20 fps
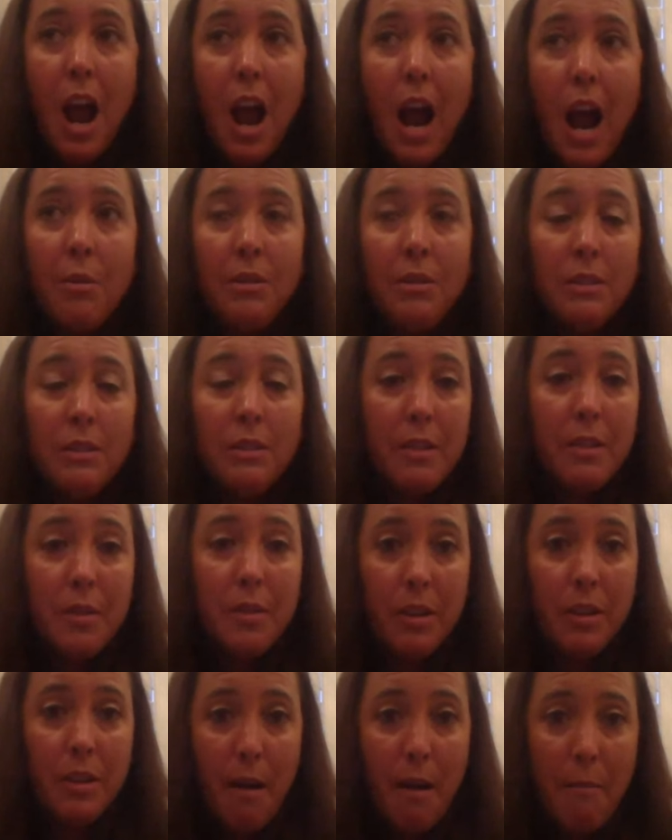I would like for
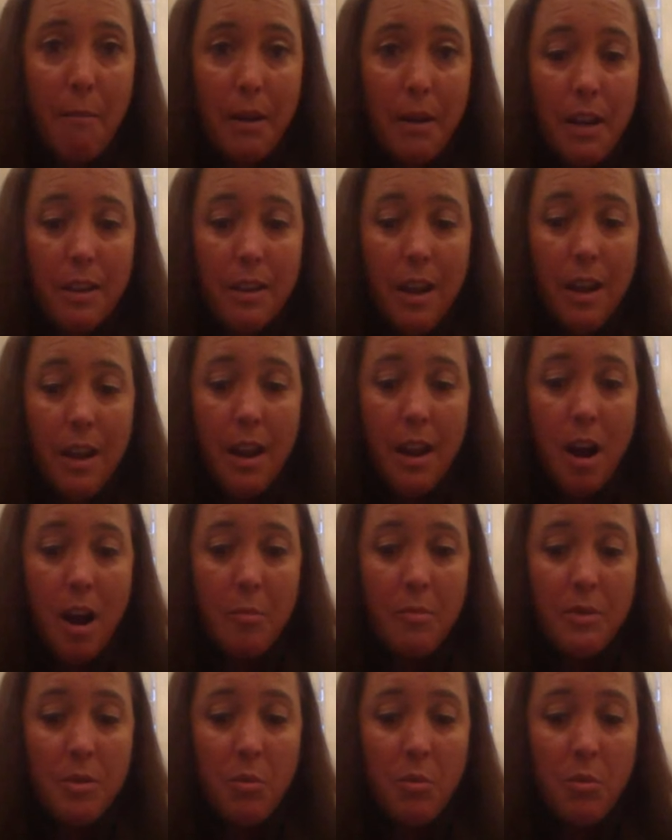the company that
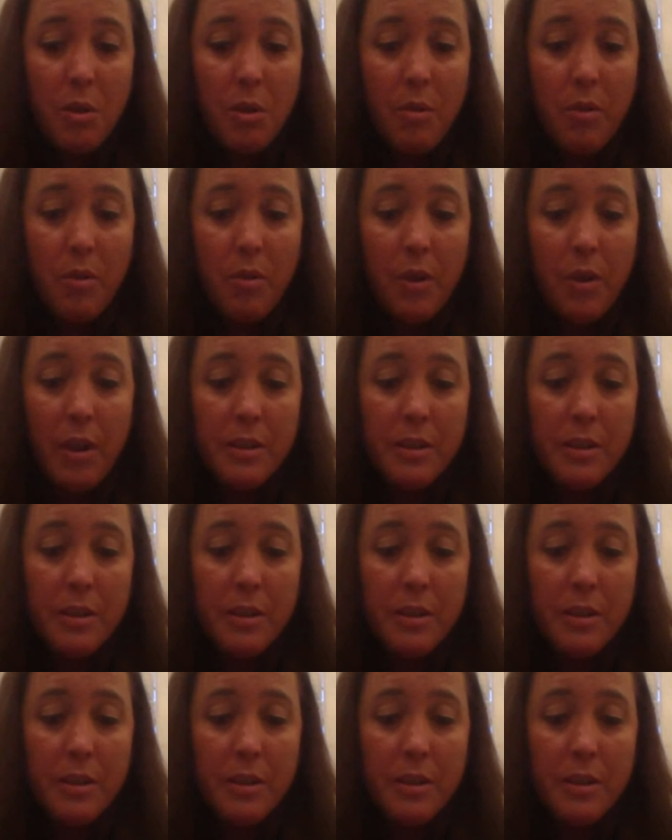helps work with